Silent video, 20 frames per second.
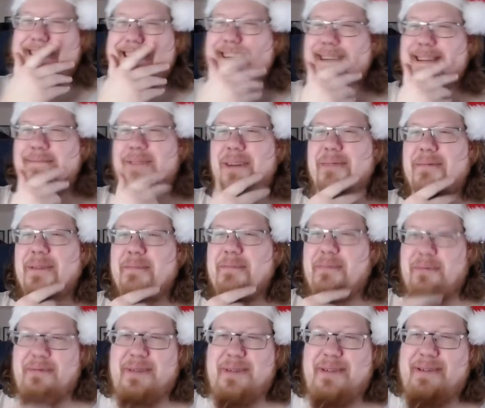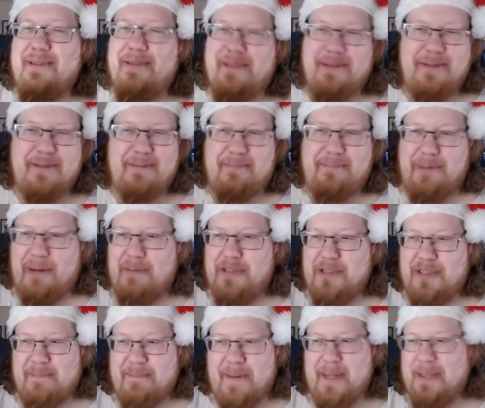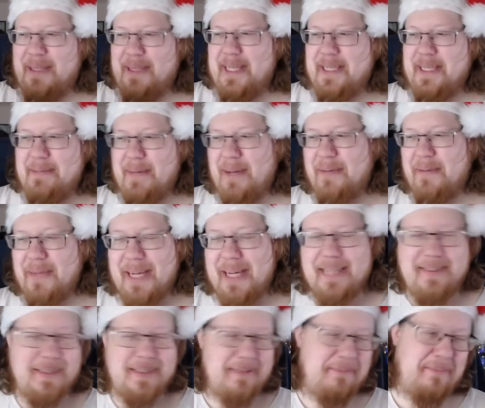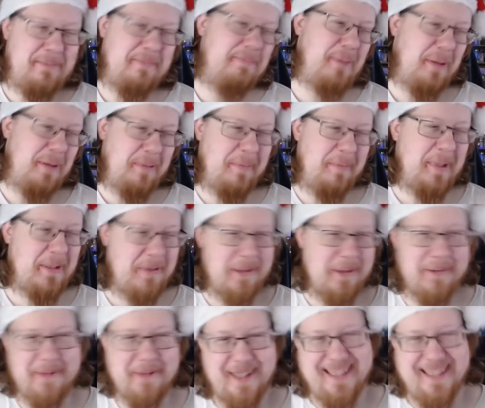probably shouldn't probably speculate about that. It's probably a bit rude